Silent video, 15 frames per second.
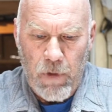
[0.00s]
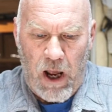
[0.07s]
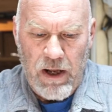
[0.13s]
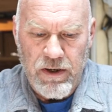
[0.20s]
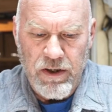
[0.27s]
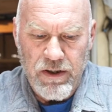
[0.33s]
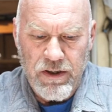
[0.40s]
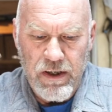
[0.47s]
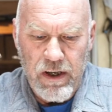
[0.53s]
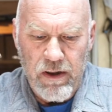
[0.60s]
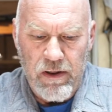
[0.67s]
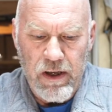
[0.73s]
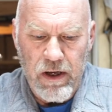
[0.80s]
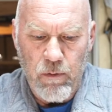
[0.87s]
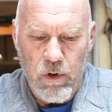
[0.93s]
just did a
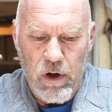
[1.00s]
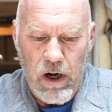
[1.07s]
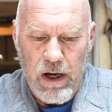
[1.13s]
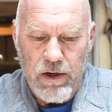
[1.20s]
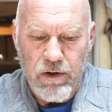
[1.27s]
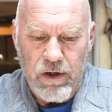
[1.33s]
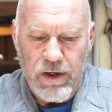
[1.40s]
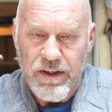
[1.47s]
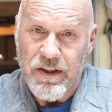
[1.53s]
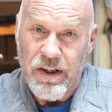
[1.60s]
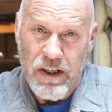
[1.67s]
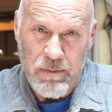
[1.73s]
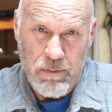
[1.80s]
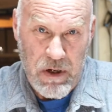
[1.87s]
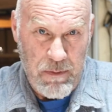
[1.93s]
thing where I took a
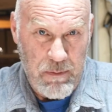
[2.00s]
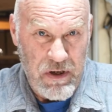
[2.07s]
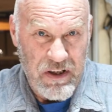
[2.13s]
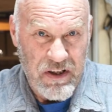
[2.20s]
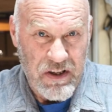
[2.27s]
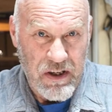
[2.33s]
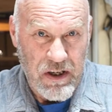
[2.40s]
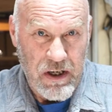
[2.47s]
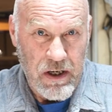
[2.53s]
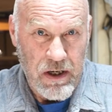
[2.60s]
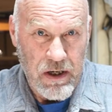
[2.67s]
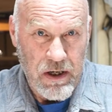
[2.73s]
6 PPC,